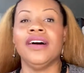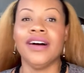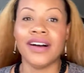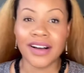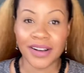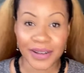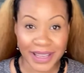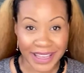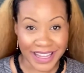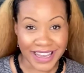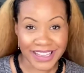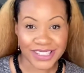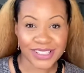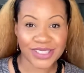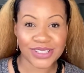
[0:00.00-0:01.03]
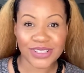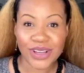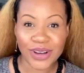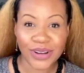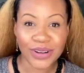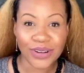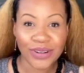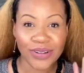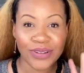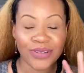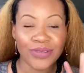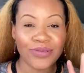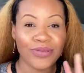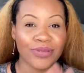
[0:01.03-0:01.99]
Okay guys,
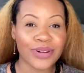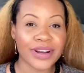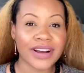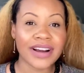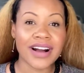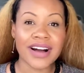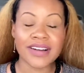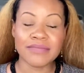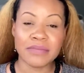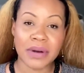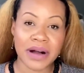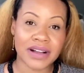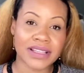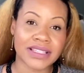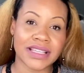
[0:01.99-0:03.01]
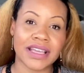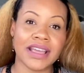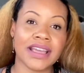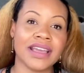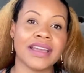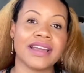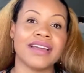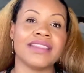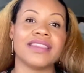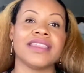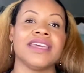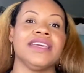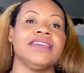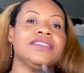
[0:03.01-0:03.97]
so we're unboxing
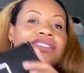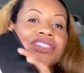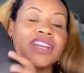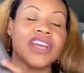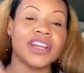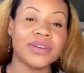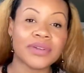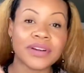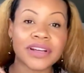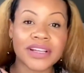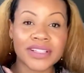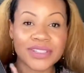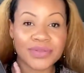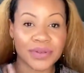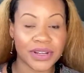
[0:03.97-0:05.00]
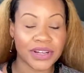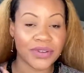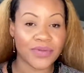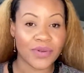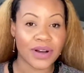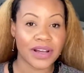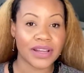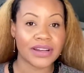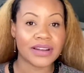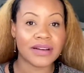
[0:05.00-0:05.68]
the January 21